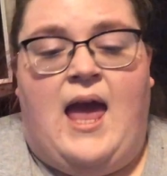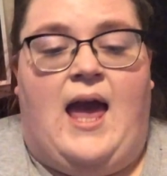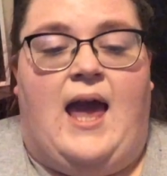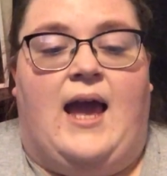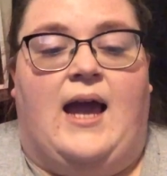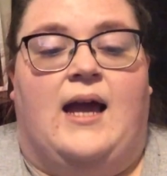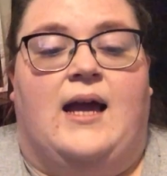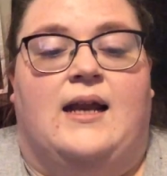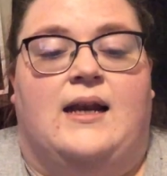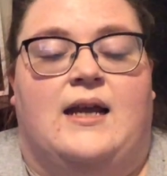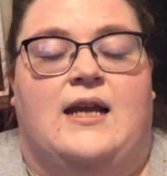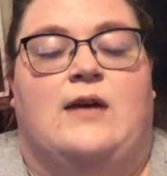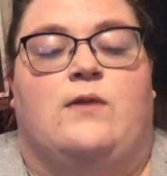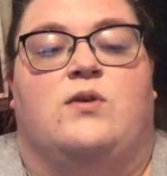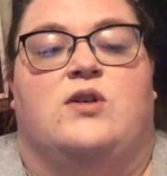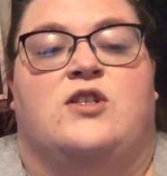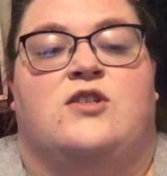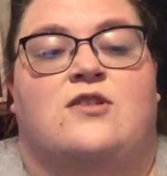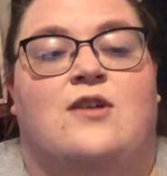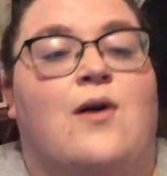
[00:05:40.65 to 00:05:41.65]
And it
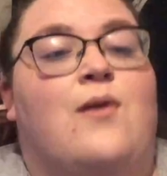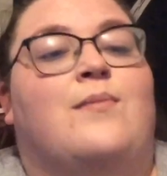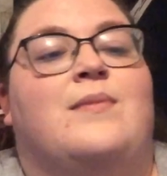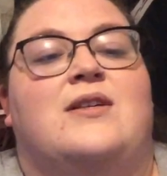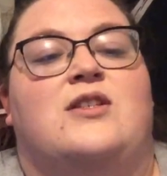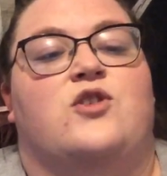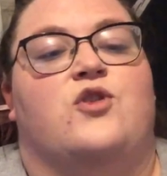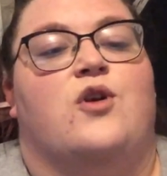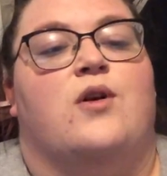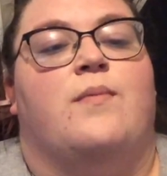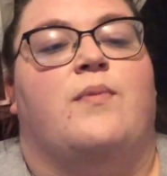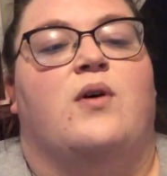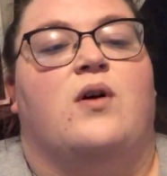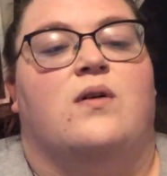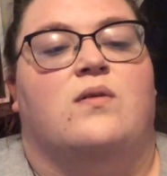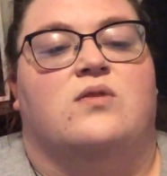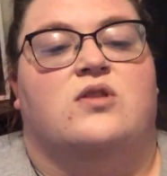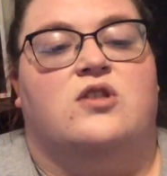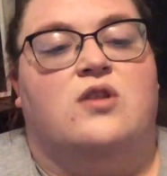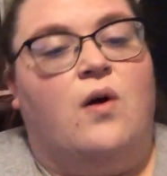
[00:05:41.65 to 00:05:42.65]
was so miserable,
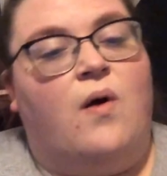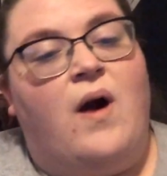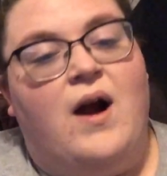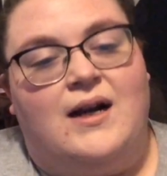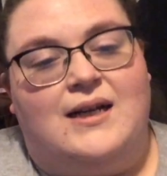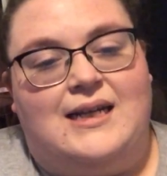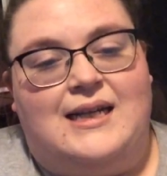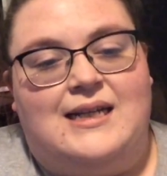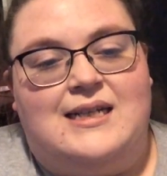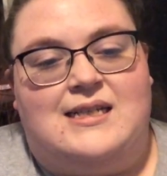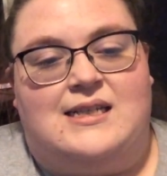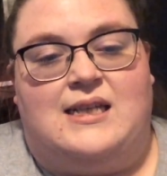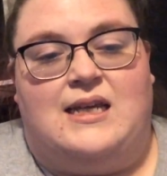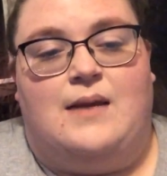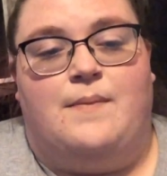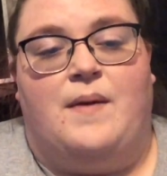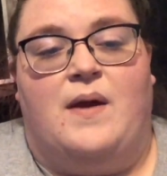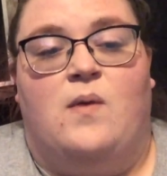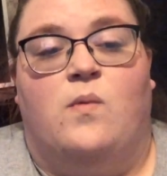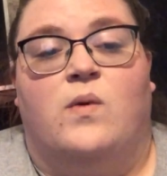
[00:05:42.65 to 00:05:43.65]
it was so hard to get to
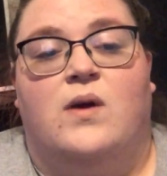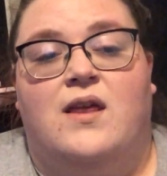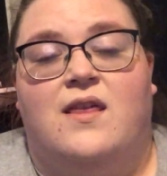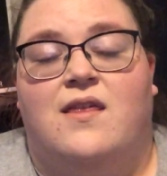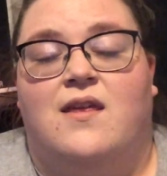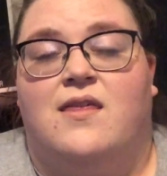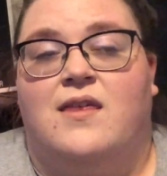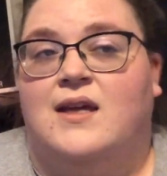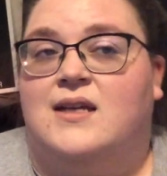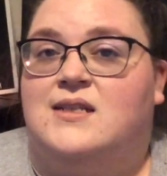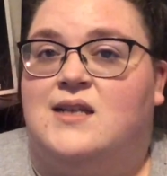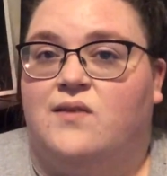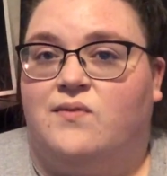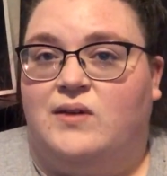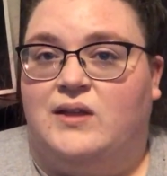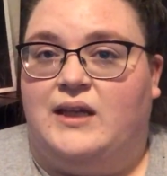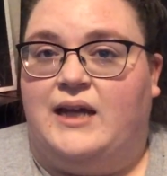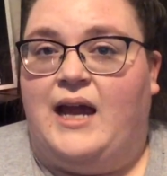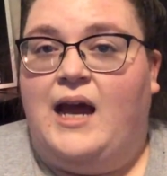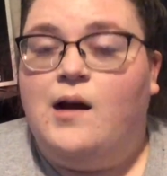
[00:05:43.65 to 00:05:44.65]
sleep, and one of the things that
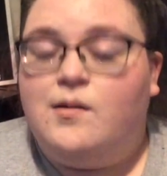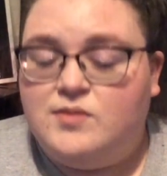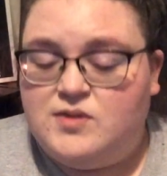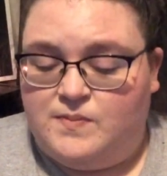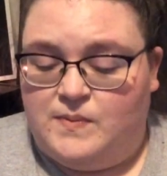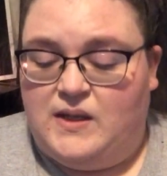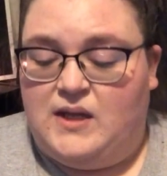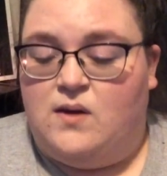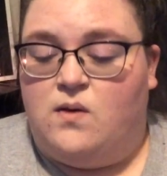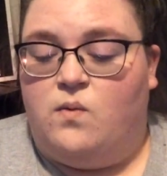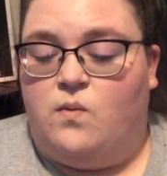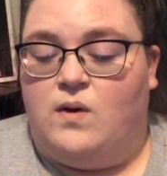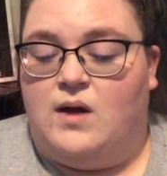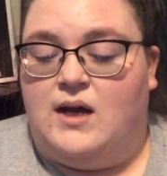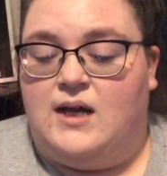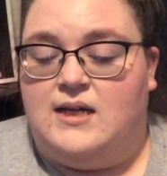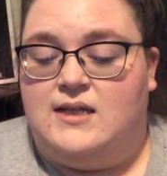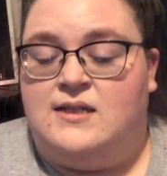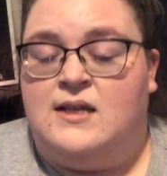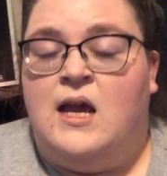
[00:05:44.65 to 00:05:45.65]
really helped me
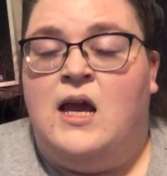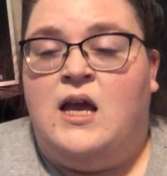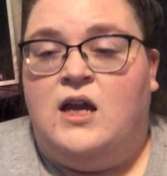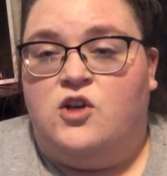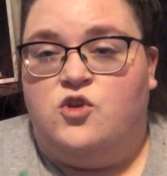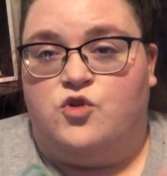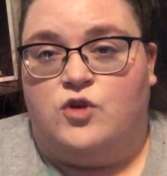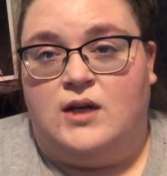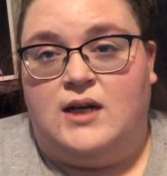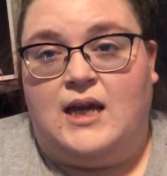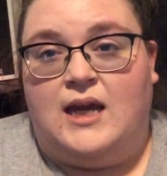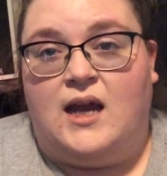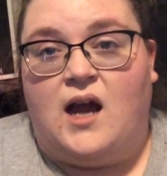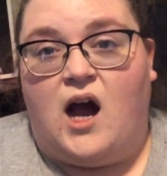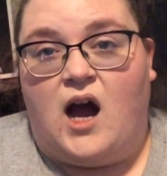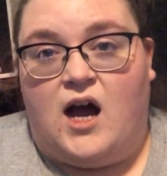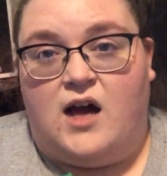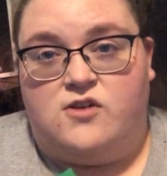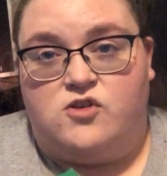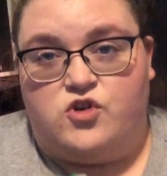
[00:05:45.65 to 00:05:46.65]
was drinking a
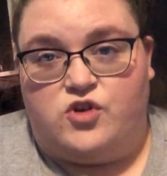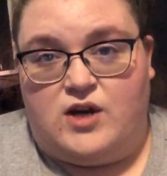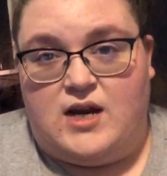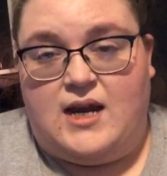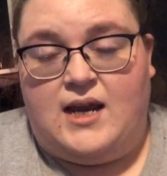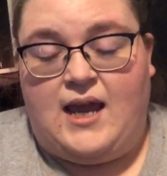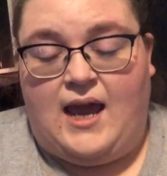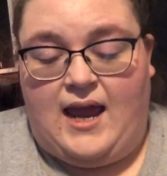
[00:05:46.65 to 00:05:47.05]
hot drink.